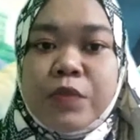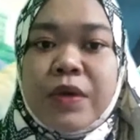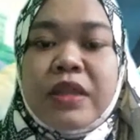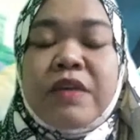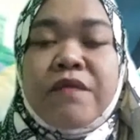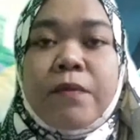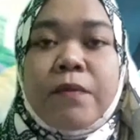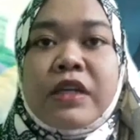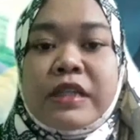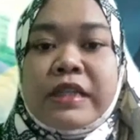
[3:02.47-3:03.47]
weather
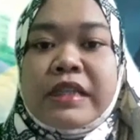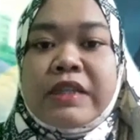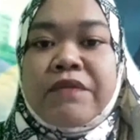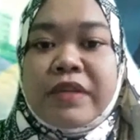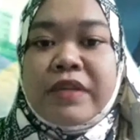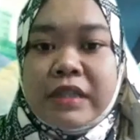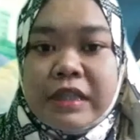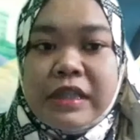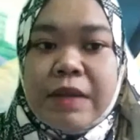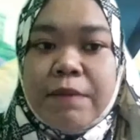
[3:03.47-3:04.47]
information
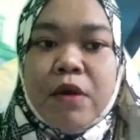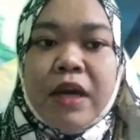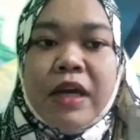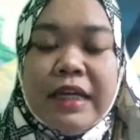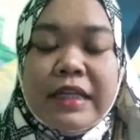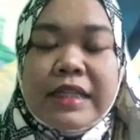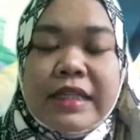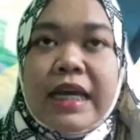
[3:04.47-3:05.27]
services, WIS,